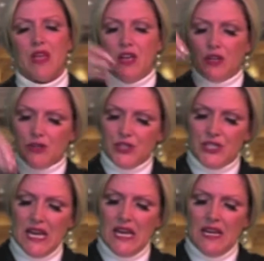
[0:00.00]
Your
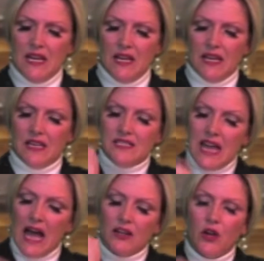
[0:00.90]
seed is
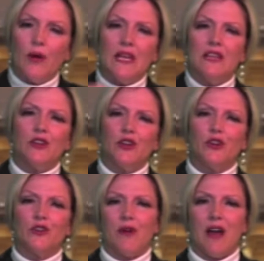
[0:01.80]
not going into
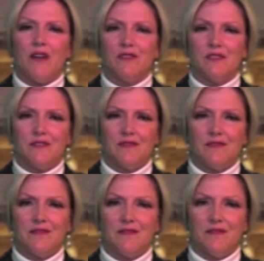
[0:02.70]
good ground.
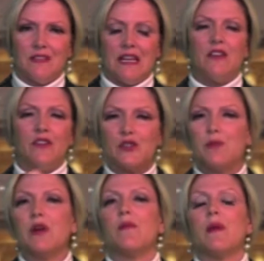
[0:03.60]
And your
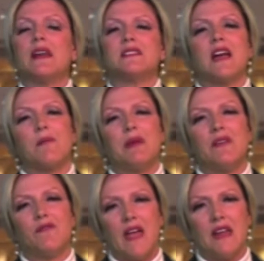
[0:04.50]
spirit man is not being
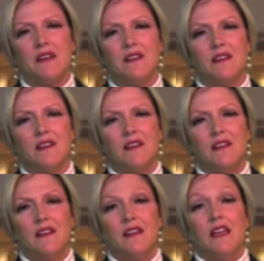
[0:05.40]
fed.
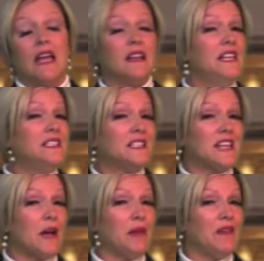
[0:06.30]
At least it's
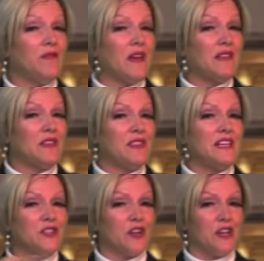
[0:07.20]
not being fed the
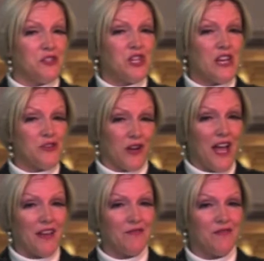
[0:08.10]
things that are going to change your
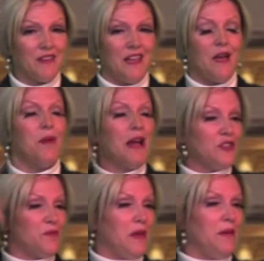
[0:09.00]
life. It might
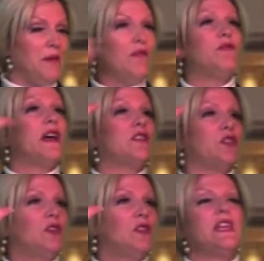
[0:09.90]
just be being fed
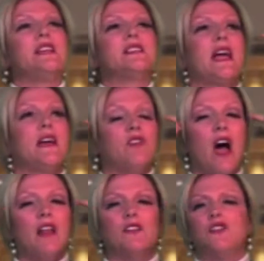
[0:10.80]
good things. I have
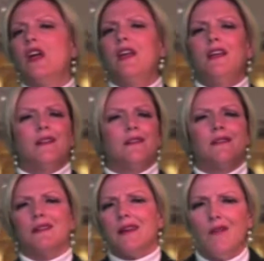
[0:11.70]
knowledge.
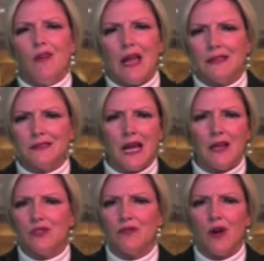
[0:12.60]
The devil has
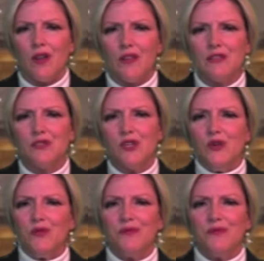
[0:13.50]
knowledge of all of this too.